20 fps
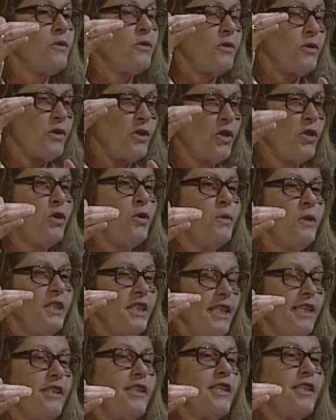
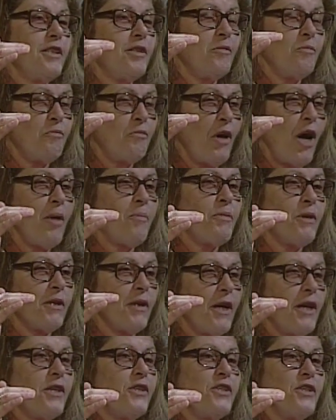2-digit
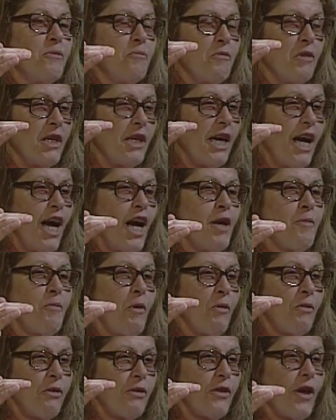population be
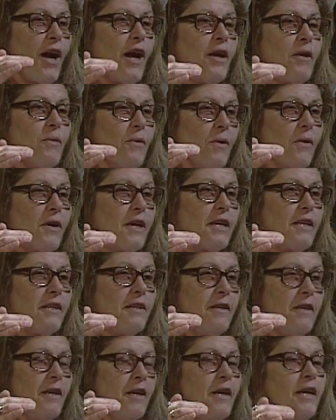hypothyroid
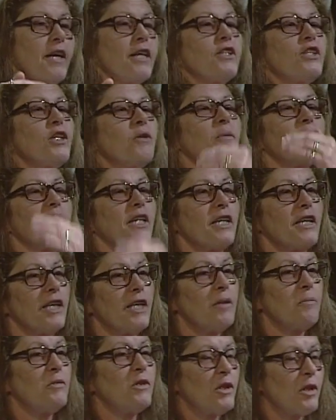until we can get
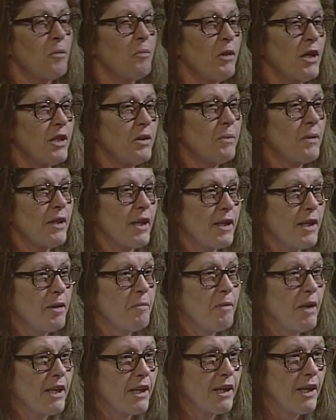them to the place where they need
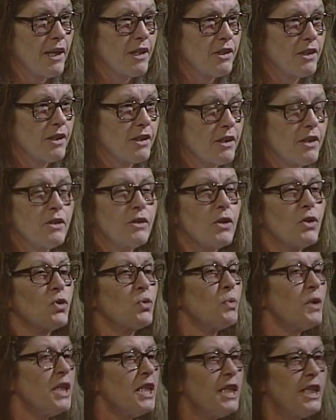medication, because there's
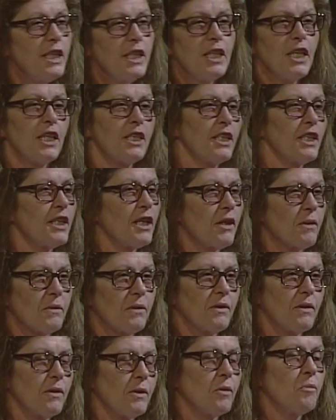really nothing else
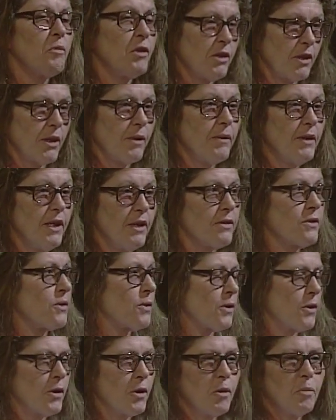to do. But there is.
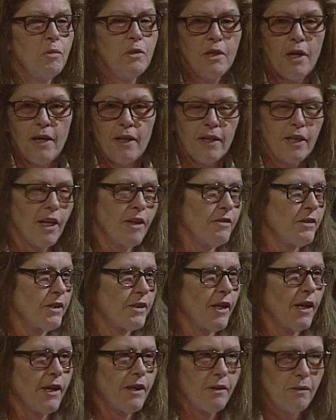Herbs,
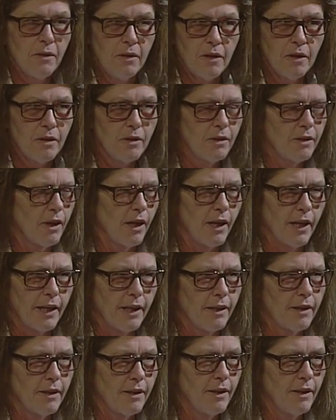lifestyle, diet